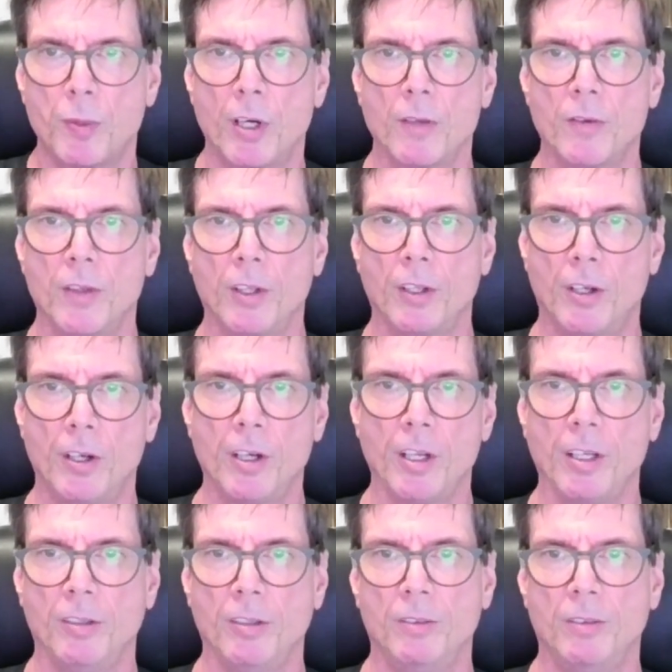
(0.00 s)
part of the
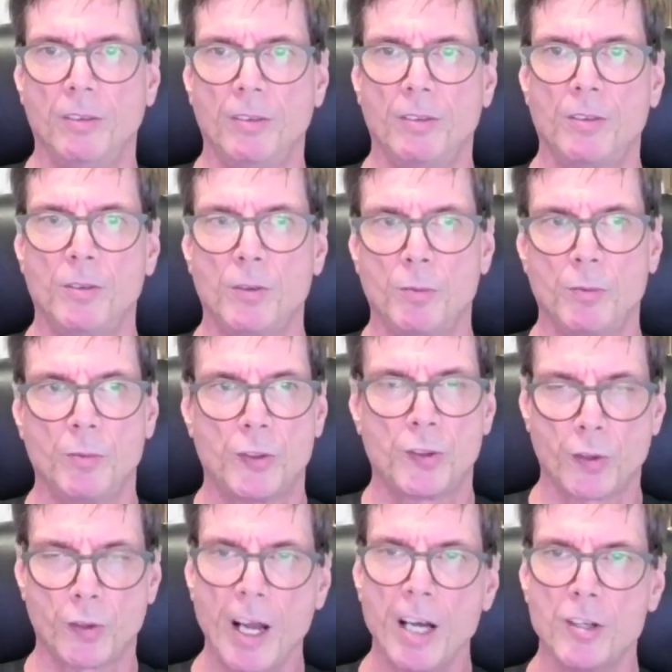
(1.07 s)
learning
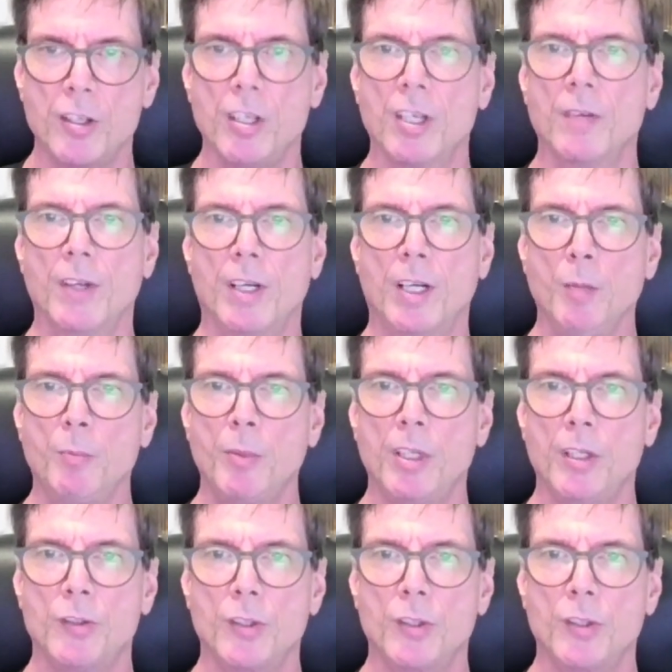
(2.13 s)
strategy of the company.